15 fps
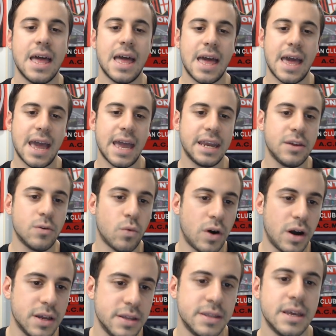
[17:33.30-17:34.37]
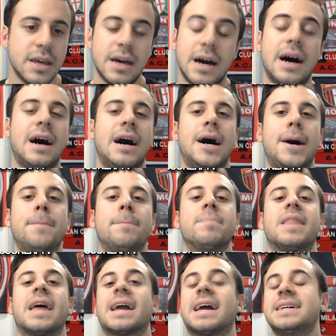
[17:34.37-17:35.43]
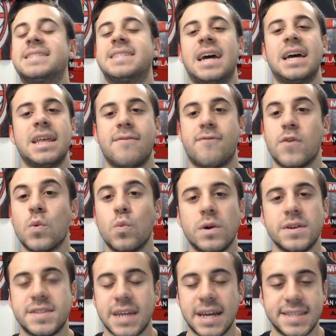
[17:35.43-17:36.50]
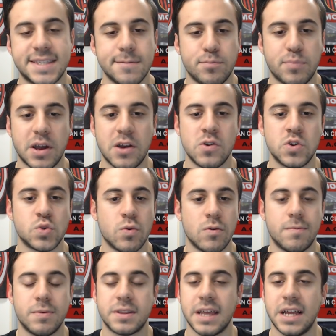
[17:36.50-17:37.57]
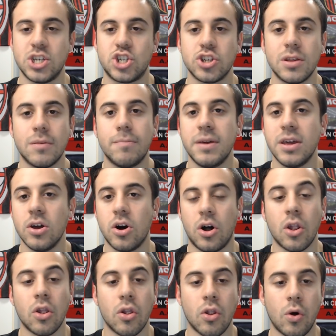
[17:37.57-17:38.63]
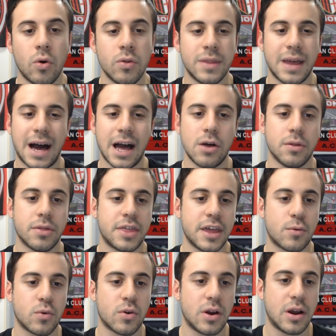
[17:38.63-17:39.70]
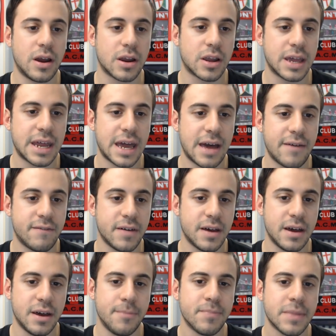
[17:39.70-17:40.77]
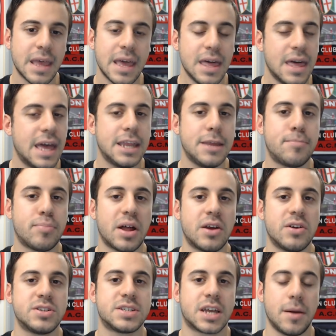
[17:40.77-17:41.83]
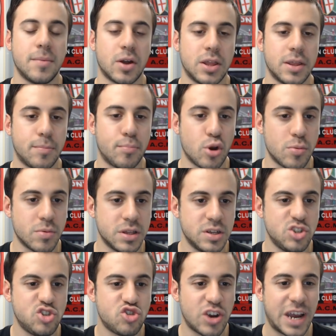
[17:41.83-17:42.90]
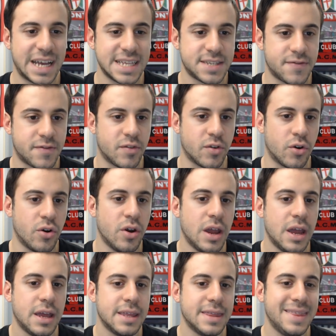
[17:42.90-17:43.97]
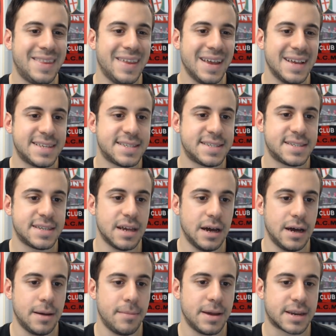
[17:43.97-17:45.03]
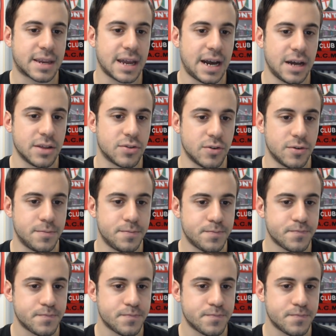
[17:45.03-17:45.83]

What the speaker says: anyone. Like I said, if we will sign some players, we'll potentially be on loan. I don't think we're gonna have any players coming on a permanent transfer this mercato.